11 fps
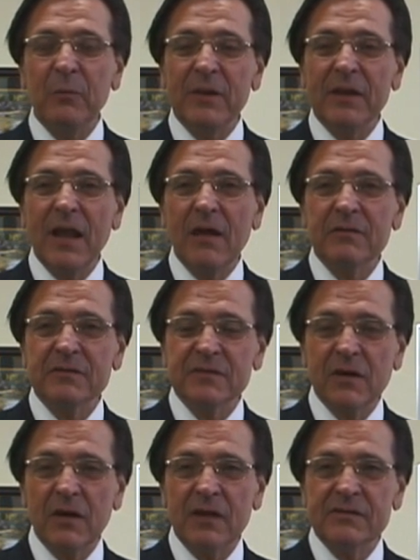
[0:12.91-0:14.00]
with accountants
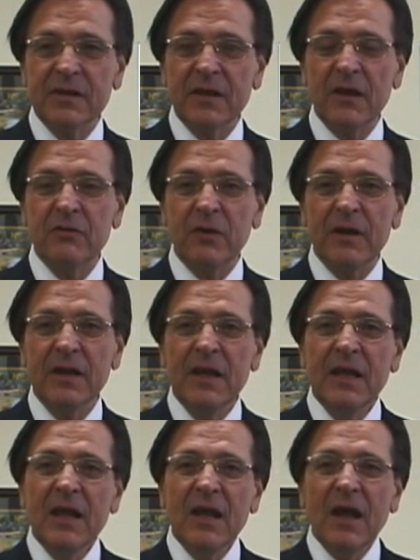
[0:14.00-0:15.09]
across the country,
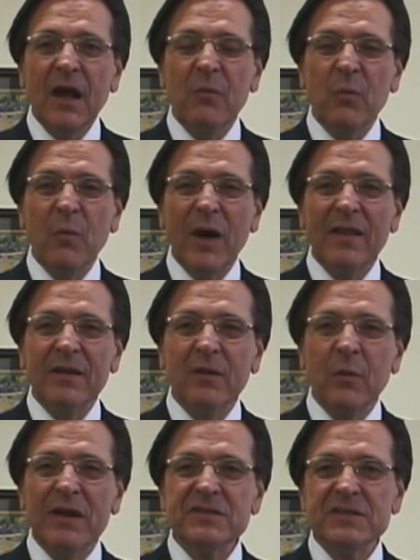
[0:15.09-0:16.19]
one of the
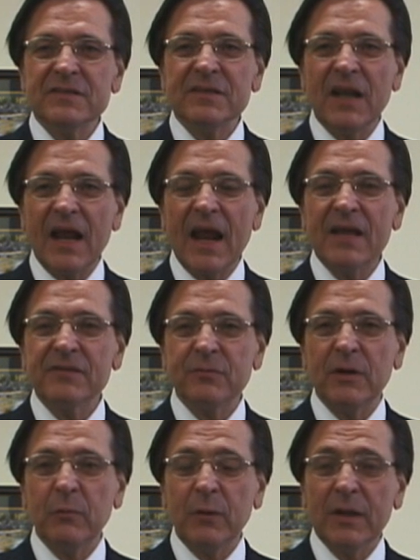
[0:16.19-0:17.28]
questions that I ask
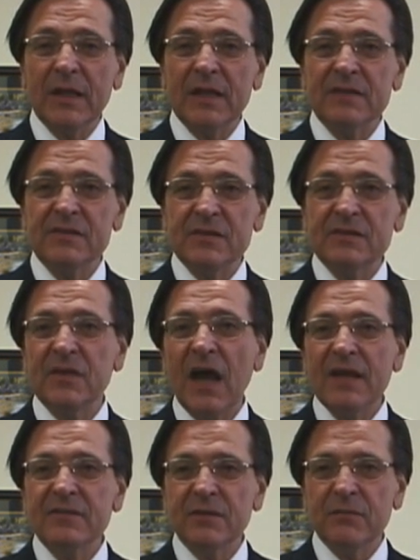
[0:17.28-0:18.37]
frequently is the
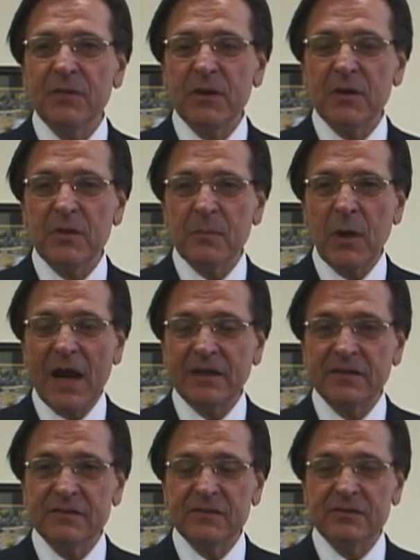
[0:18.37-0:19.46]
size of the
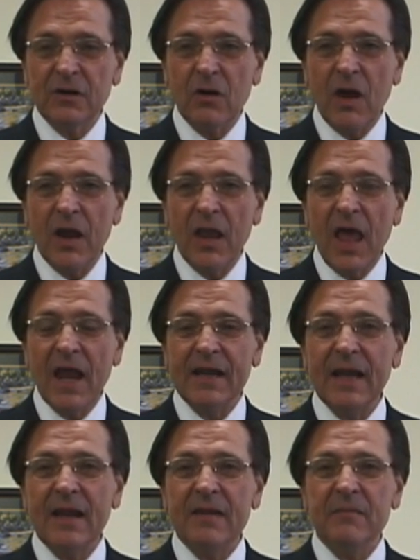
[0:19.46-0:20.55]
practices that are
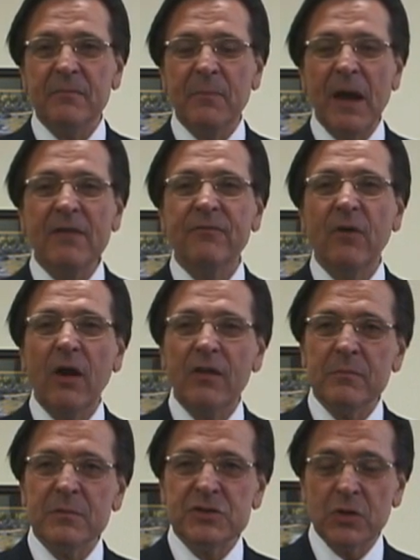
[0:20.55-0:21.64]
online. And by far,
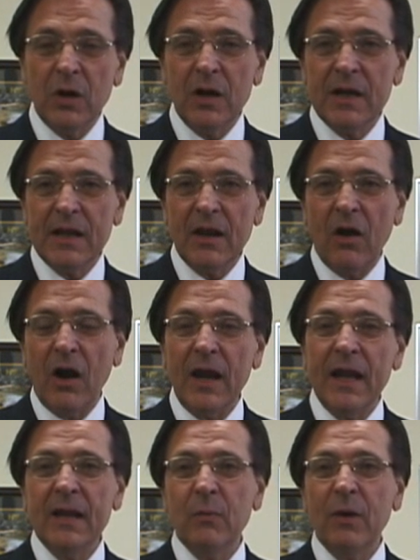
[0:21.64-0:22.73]
the majority are
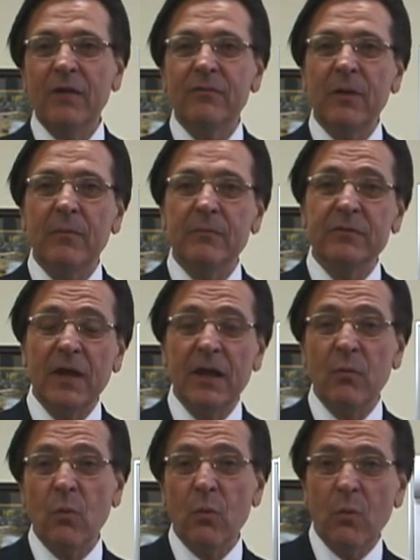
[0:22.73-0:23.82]
anywhere from,
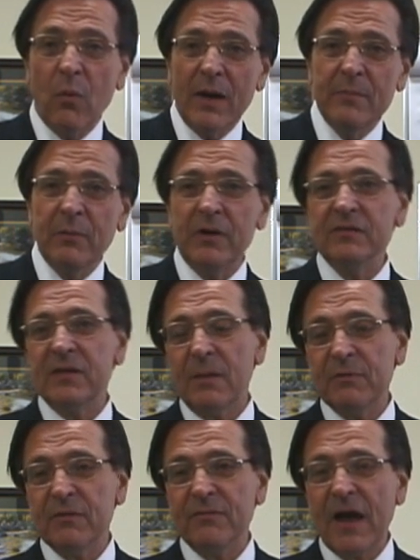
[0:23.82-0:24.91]
say, one person
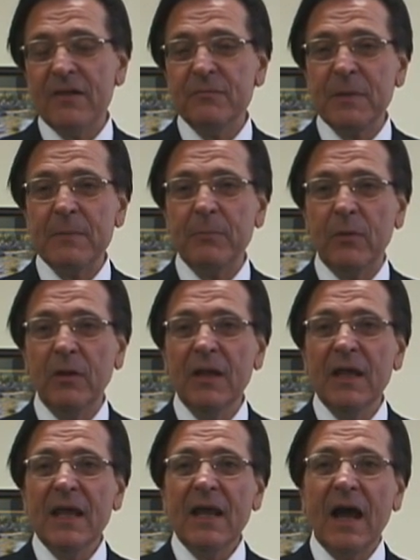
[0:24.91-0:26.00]
up to 5 people,
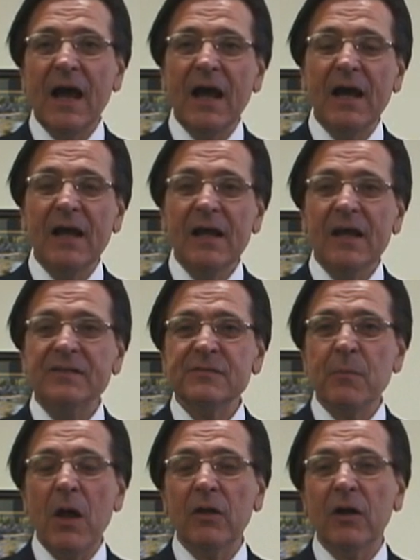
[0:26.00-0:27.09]
a
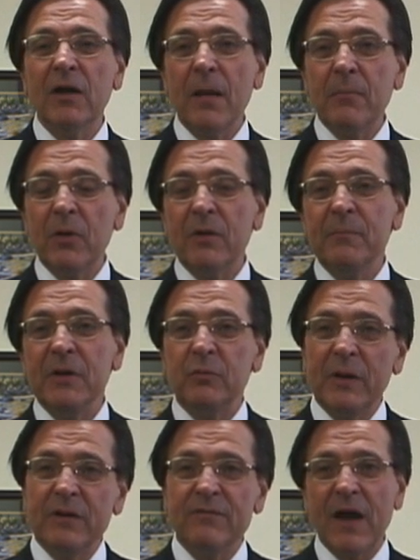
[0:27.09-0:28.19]
smaller number
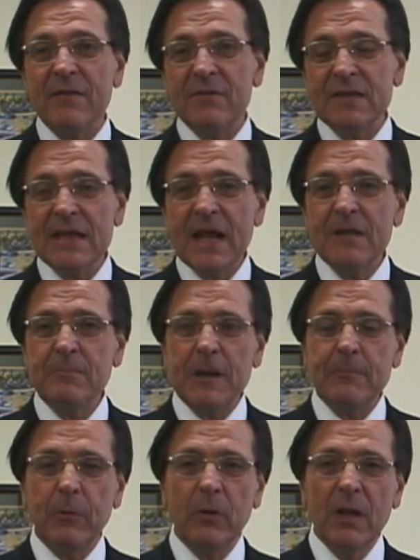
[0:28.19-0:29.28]
between 5 and 10
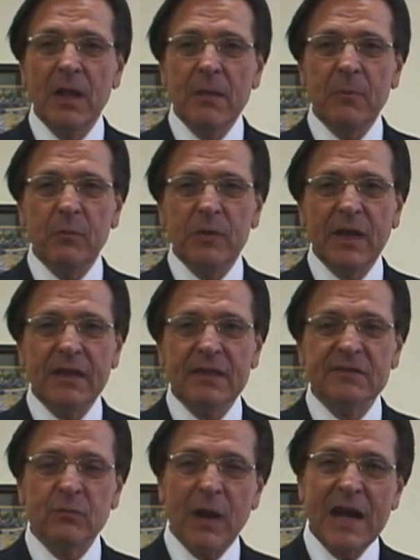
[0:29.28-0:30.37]
people. But we get
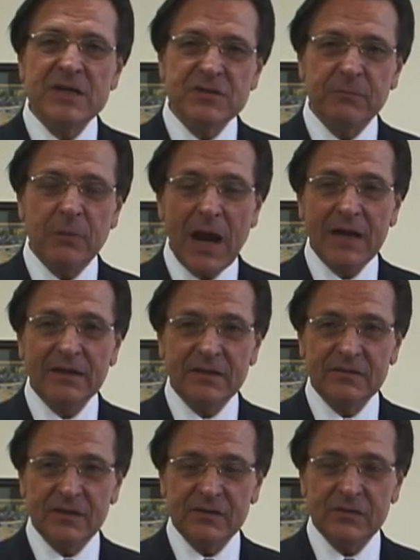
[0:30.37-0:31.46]
this range of
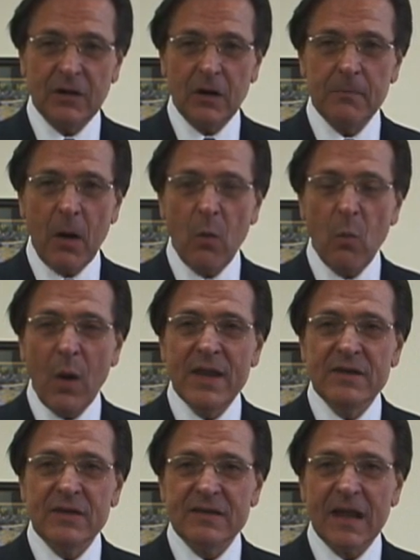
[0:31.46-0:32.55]
practices that are about
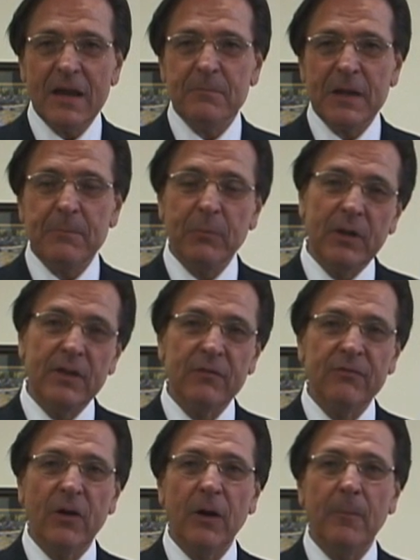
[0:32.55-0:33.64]
1 to 10 people in the
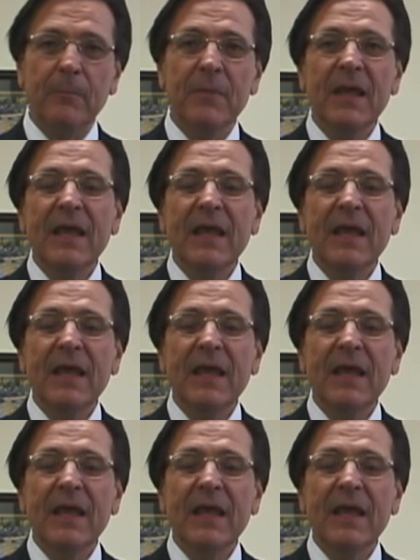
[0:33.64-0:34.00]
firm.